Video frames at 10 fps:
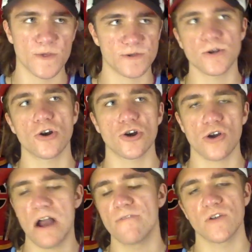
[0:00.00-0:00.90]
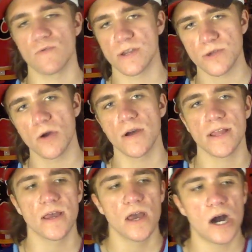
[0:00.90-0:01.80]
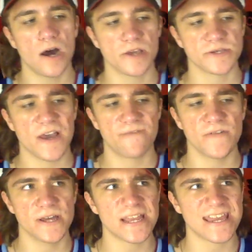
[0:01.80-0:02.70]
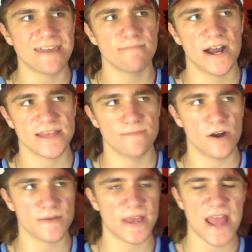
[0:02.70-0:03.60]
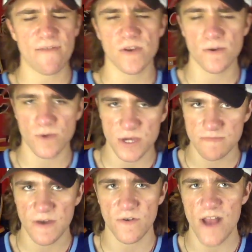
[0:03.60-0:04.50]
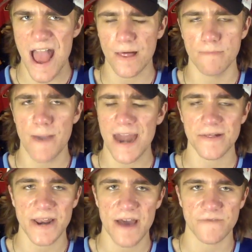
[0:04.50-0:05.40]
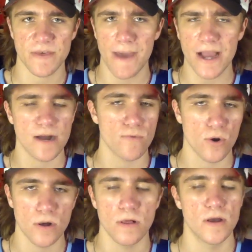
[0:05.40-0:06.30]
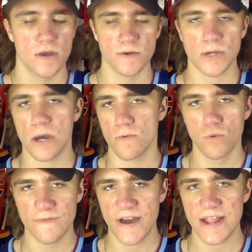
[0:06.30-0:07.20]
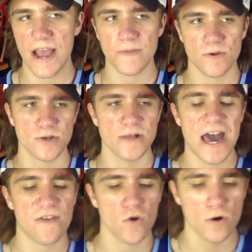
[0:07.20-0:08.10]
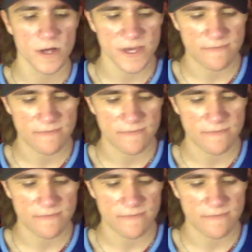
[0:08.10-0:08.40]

the starter, however you want to do it. Honestly, I feel like they keep Montembault and then have either DeSmith or Allen battle it out for the backup role. So we'll find out. There's a lot of goalies in